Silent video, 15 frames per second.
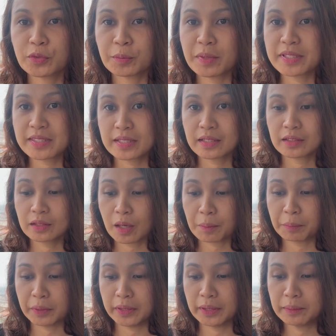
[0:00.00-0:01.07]
my second
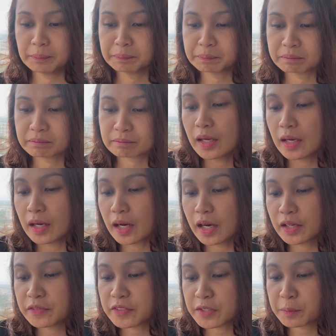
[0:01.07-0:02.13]
company,
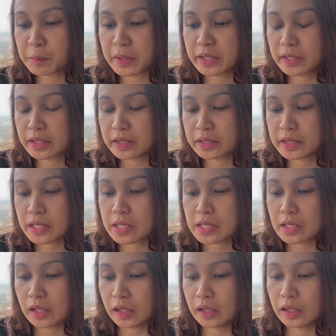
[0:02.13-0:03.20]
I've submitted
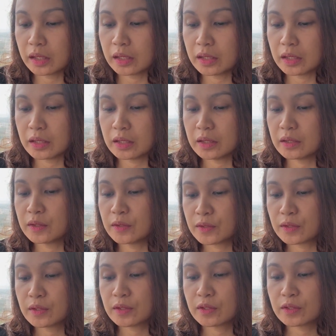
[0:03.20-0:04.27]
a
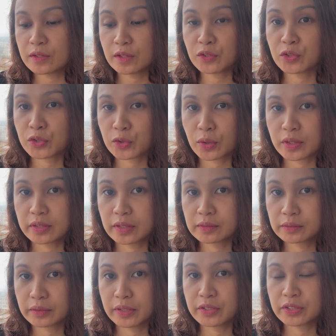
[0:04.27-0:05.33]
statutory
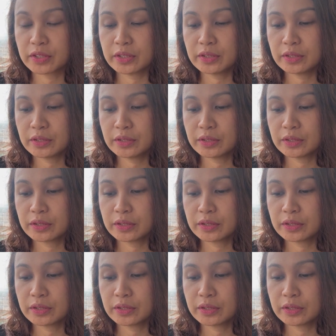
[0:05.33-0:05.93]
declaration,